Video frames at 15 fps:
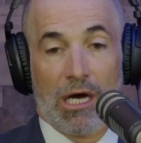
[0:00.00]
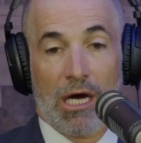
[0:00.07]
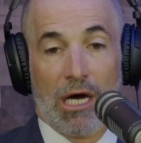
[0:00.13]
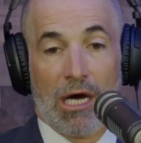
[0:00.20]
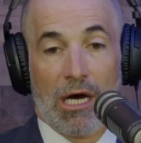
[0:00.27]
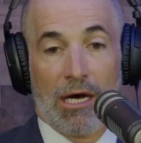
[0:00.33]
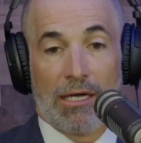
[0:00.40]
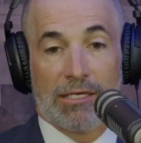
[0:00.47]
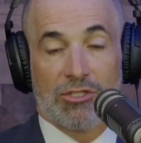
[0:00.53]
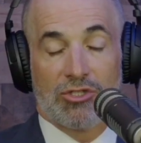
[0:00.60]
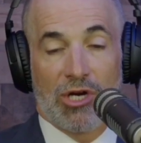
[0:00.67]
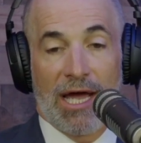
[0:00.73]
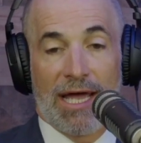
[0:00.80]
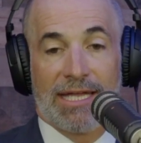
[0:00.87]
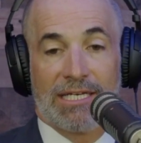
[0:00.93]

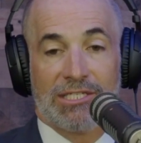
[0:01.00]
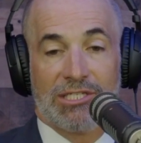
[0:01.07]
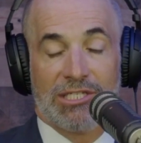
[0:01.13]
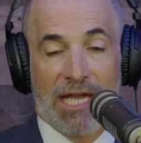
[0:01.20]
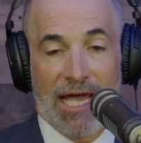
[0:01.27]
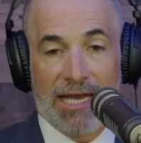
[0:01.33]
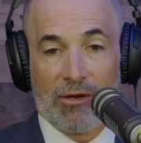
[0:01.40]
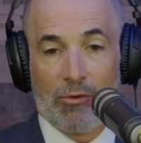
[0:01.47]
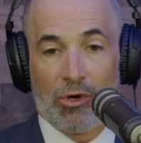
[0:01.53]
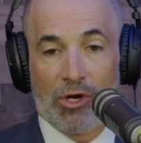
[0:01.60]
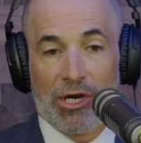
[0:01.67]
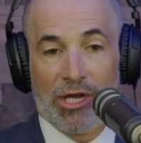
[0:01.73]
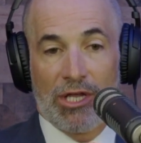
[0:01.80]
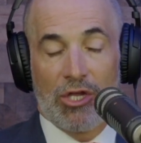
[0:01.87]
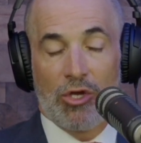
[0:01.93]
Dry
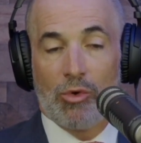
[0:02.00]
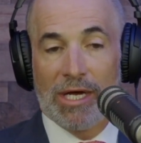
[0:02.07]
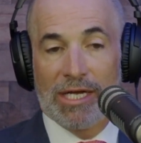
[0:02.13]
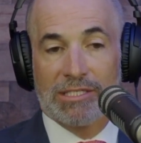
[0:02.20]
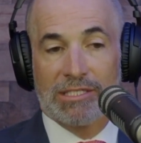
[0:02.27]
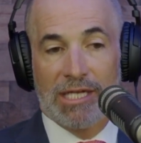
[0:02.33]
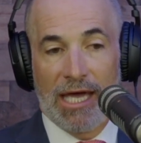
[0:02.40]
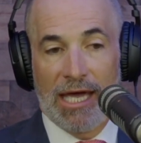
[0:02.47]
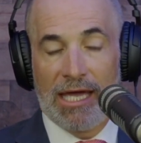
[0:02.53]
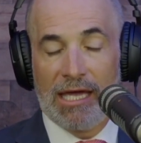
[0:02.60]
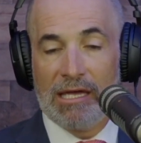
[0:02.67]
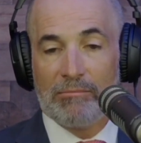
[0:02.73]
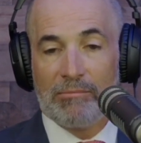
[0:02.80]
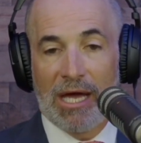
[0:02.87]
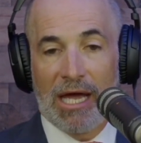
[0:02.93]
January
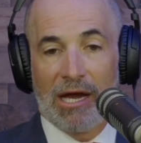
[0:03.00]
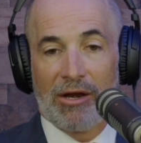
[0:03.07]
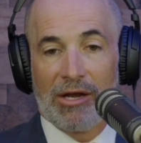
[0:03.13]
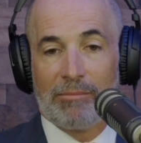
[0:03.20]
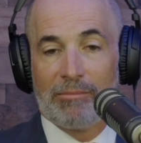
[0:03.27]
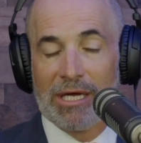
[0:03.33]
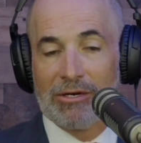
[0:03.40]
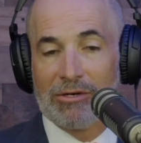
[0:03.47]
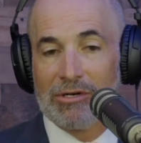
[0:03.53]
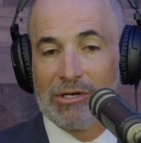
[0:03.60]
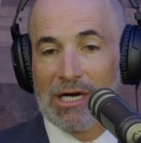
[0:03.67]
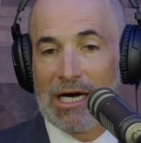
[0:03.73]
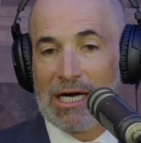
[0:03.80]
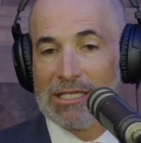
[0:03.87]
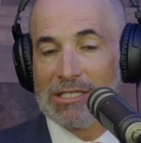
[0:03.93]
USA, Meharry Medical
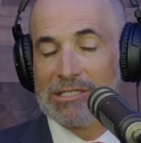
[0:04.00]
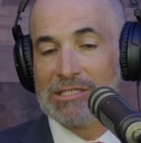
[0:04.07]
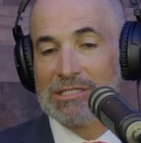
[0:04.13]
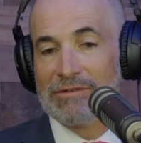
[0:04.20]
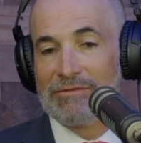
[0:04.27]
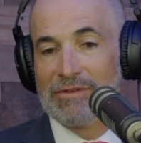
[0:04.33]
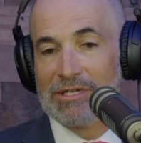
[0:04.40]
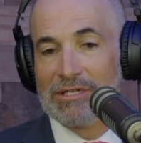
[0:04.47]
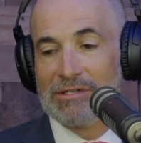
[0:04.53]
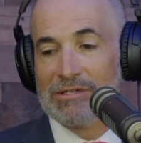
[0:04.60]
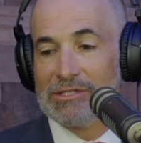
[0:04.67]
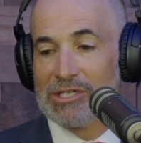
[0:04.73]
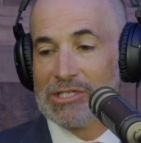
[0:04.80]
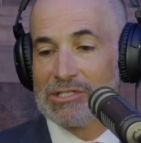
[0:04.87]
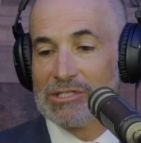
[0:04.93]
College. If you
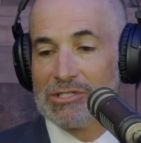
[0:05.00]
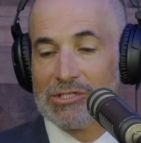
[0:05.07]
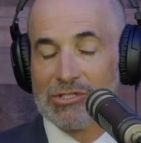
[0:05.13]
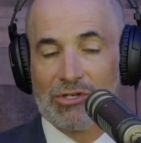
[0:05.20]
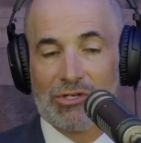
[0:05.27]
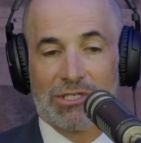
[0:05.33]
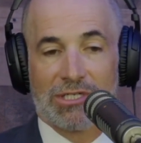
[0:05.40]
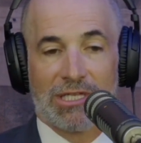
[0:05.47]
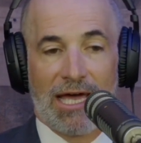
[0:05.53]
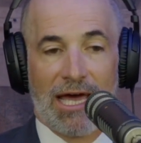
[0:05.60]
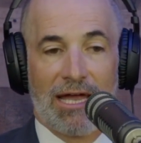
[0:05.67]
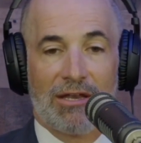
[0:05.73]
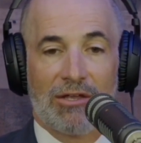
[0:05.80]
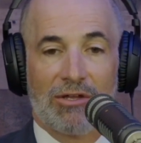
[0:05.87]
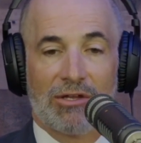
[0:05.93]
just to search
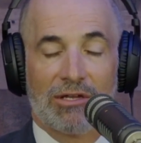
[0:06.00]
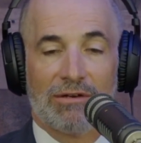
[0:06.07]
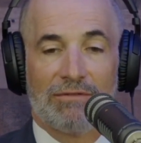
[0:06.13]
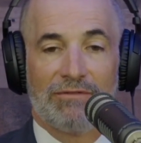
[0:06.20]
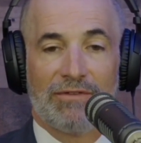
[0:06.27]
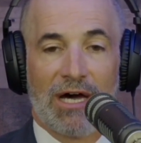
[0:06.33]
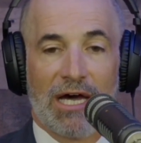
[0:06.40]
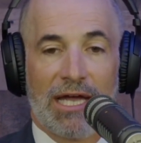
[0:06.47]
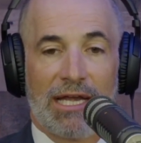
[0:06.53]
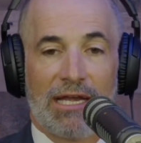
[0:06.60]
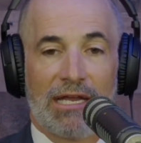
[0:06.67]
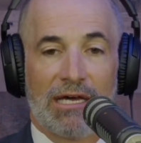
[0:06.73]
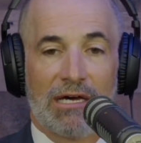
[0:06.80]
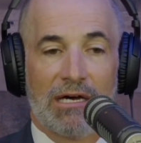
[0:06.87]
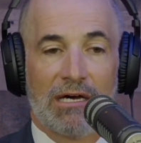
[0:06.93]
that, you could
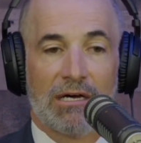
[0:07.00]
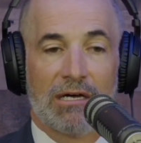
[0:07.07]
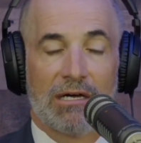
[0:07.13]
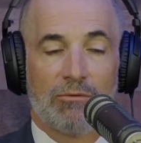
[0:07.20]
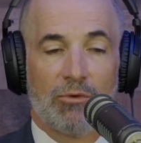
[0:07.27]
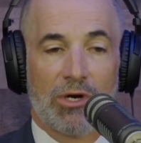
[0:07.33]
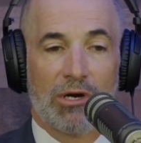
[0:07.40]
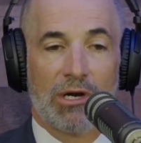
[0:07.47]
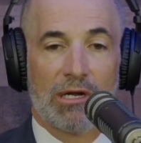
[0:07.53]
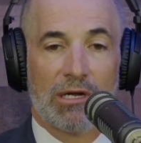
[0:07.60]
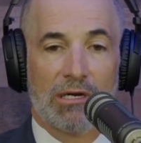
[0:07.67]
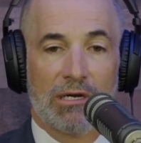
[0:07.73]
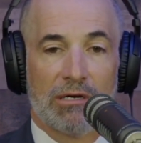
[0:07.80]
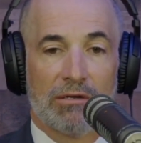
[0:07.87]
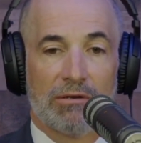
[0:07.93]
find
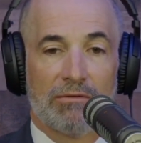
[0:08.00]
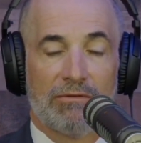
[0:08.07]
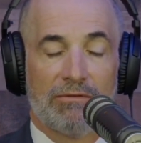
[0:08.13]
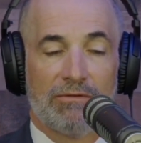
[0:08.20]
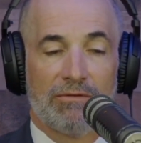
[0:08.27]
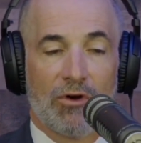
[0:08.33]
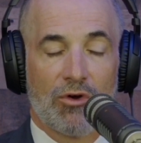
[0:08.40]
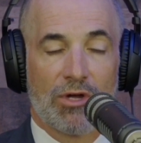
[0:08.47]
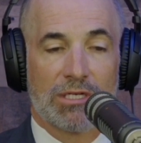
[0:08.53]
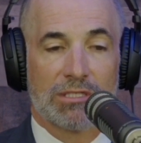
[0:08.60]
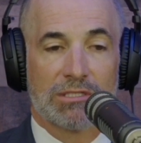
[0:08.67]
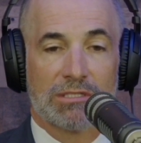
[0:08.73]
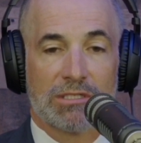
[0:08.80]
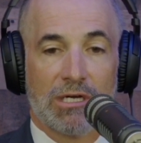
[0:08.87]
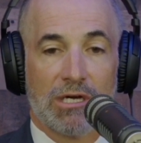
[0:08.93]
we're
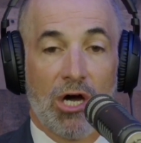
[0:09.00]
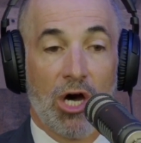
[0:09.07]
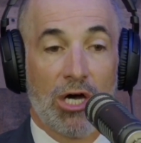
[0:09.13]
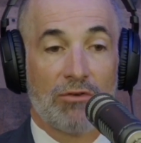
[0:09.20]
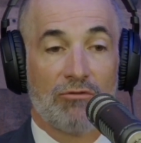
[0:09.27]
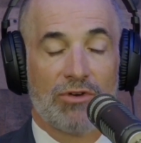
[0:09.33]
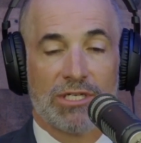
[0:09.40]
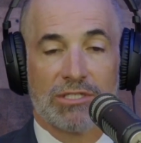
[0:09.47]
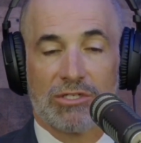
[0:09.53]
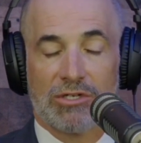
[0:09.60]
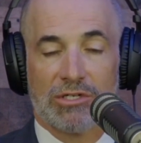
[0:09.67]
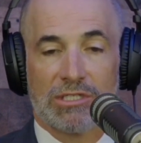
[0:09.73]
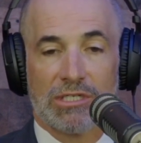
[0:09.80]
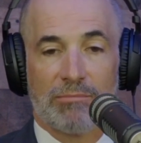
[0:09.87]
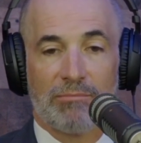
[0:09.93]
focused on
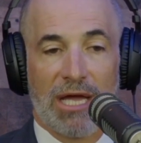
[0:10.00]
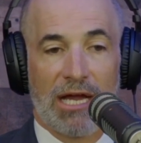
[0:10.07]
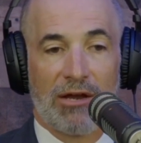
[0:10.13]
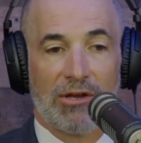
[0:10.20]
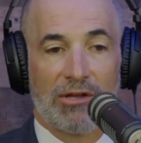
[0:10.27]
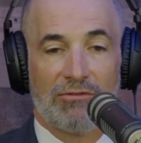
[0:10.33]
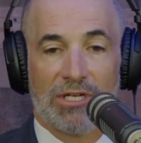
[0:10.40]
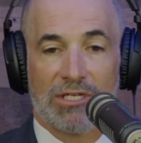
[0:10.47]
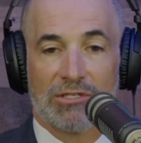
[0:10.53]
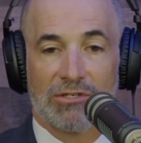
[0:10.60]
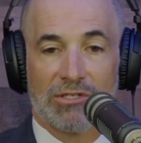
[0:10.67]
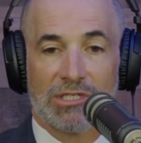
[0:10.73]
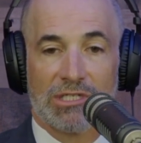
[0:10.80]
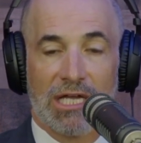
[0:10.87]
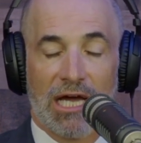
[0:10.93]
research at
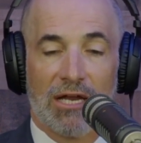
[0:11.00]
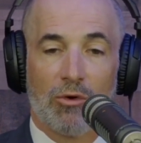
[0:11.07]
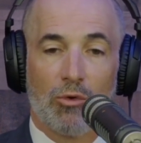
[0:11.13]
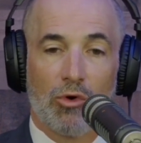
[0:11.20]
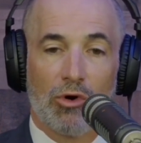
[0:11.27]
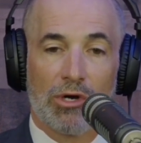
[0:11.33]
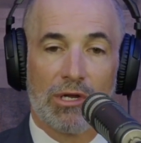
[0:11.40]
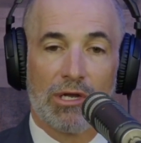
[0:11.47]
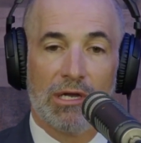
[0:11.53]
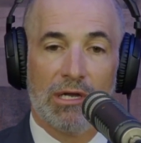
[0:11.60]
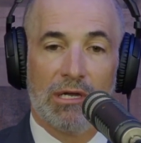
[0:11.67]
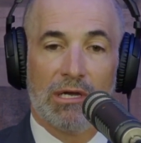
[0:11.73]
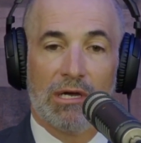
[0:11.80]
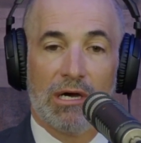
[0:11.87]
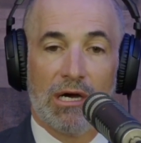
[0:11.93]
meharryresearch.org.
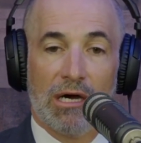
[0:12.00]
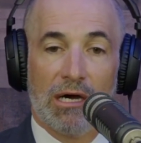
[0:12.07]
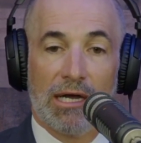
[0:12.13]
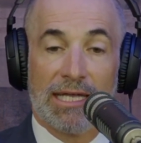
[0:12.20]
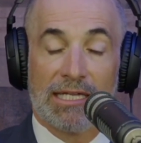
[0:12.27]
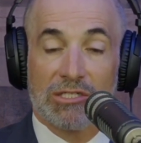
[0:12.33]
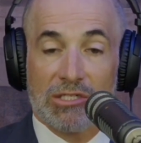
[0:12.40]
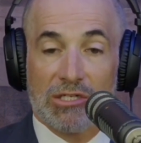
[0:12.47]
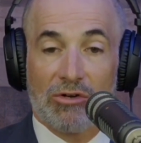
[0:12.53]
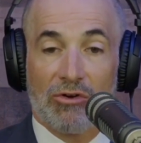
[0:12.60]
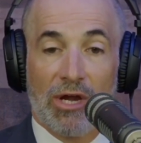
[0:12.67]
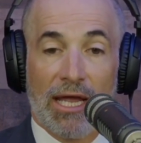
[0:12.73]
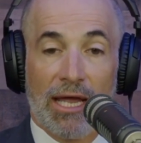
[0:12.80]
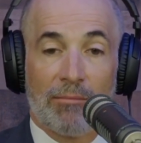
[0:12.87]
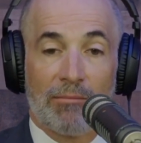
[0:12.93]

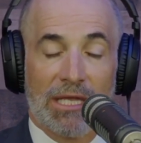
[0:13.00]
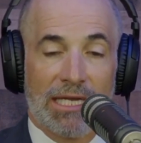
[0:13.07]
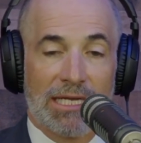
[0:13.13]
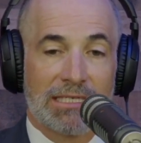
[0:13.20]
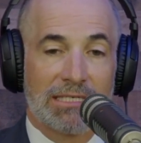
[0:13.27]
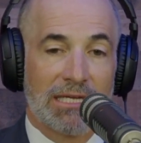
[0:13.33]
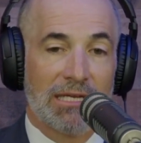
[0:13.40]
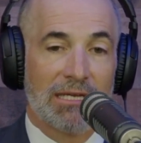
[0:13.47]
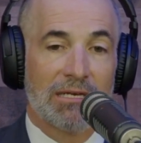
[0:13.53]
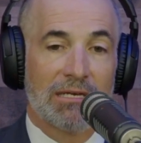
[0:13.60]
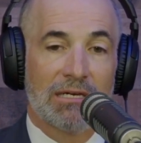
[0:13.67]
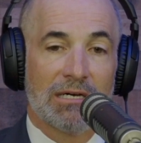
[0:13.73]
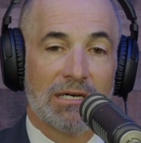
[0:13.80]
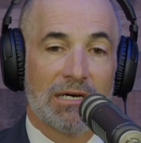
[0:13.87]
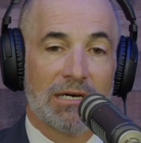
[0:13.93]
Instagram,
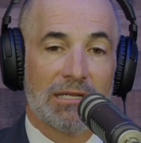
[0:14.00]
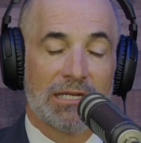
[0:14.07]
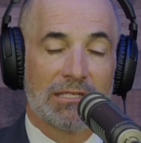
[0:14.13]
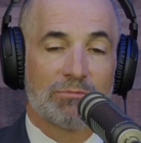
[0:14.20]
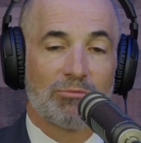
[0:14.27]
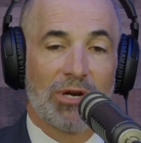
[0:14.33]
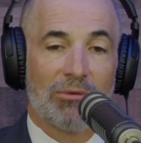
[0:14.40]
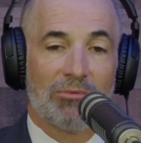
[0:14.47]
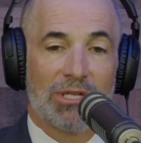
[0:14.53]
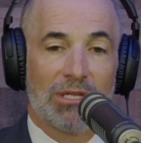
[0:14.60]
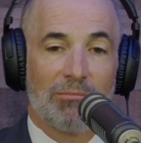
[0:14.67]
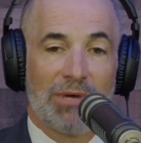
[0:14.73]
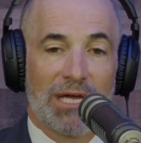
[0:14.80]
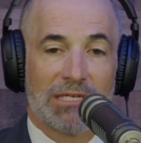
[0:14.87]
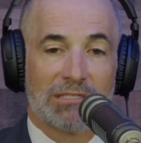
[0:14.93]
LinkedIn, that's probably
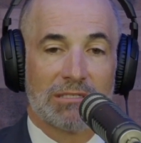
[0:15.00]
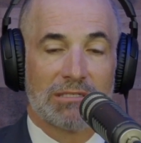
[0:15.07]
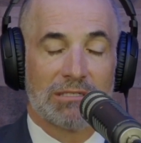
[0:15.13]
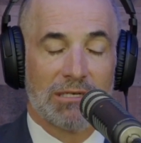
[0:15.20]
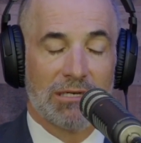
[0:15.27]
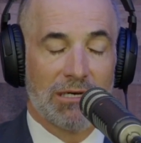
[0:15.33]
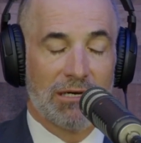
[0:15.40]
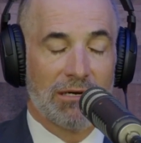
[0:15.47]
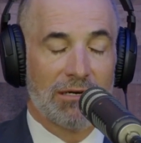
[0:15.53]
the best.